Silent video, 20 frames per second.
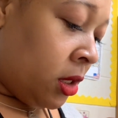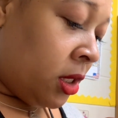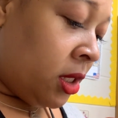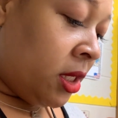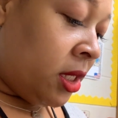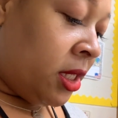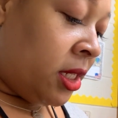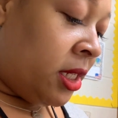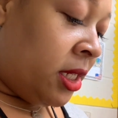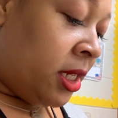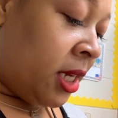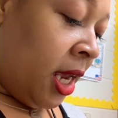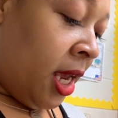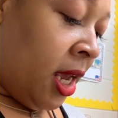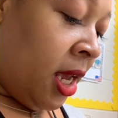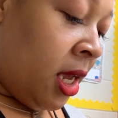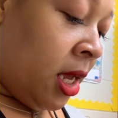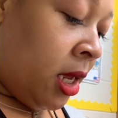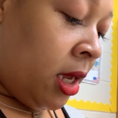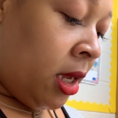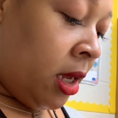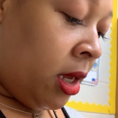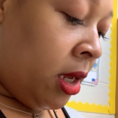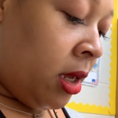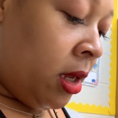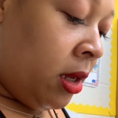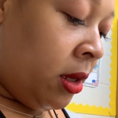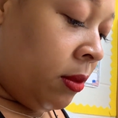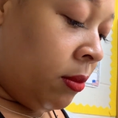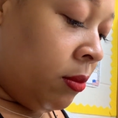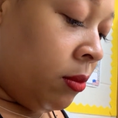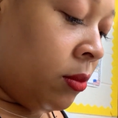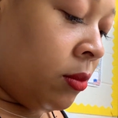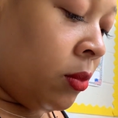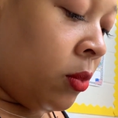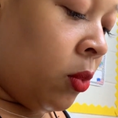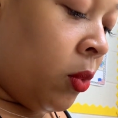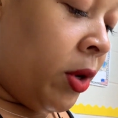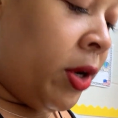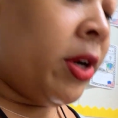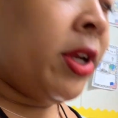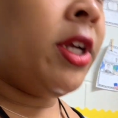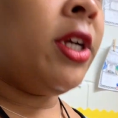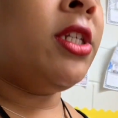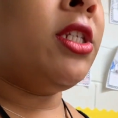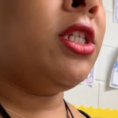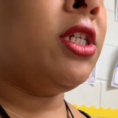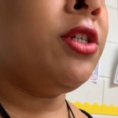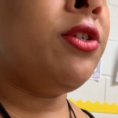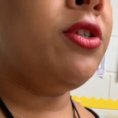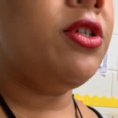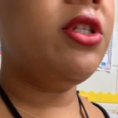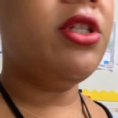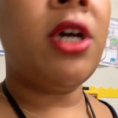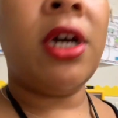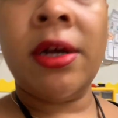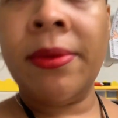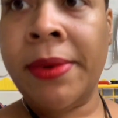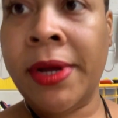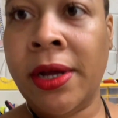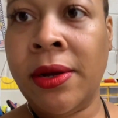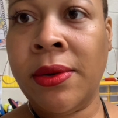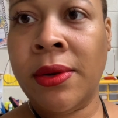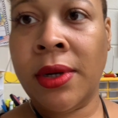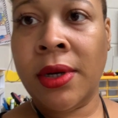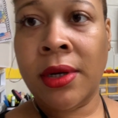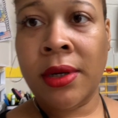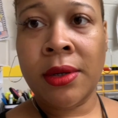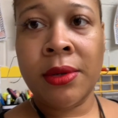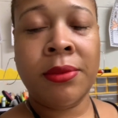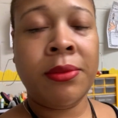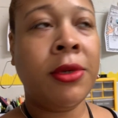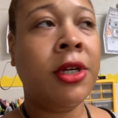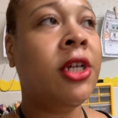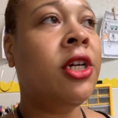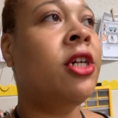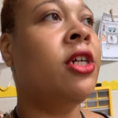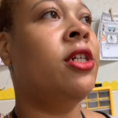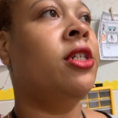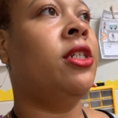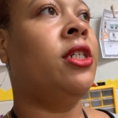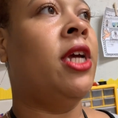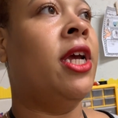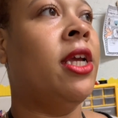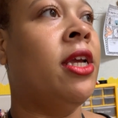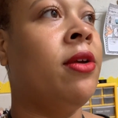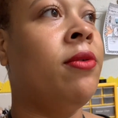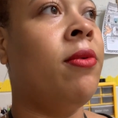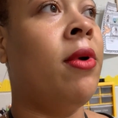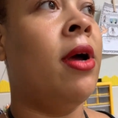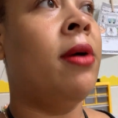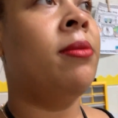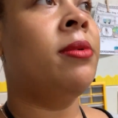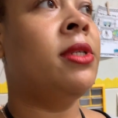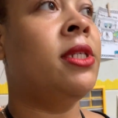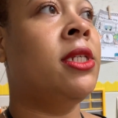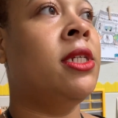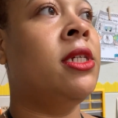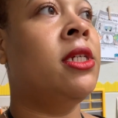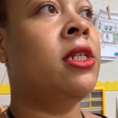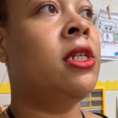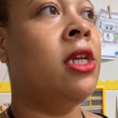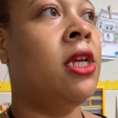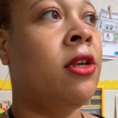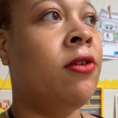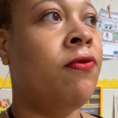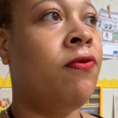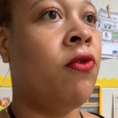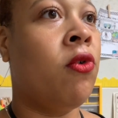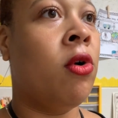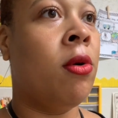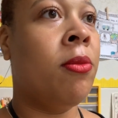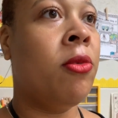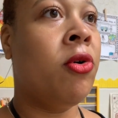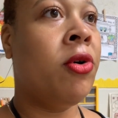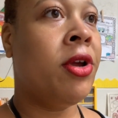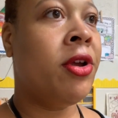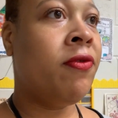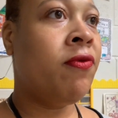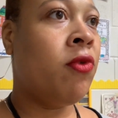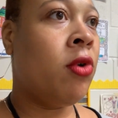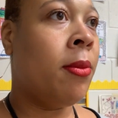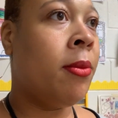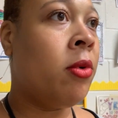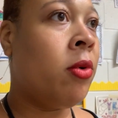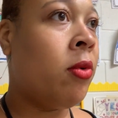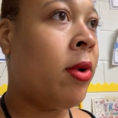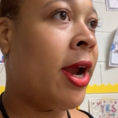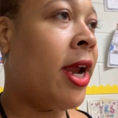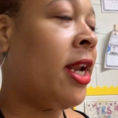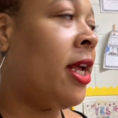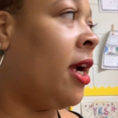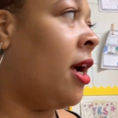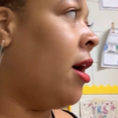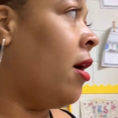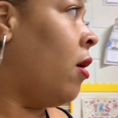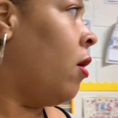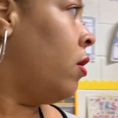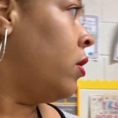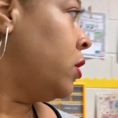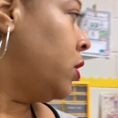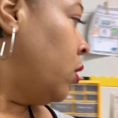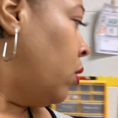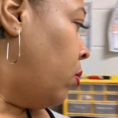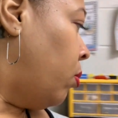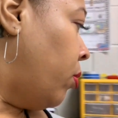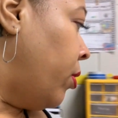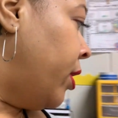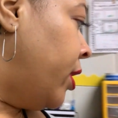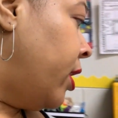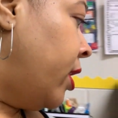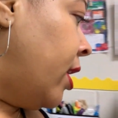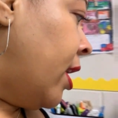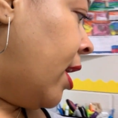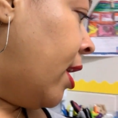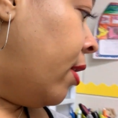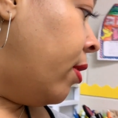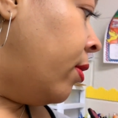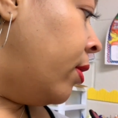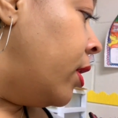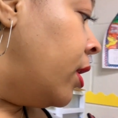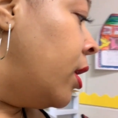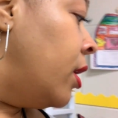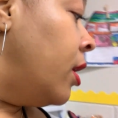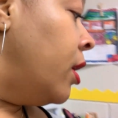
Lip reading: today we're going to continue to talk about Jackie Robinson and informal writing. I also printed out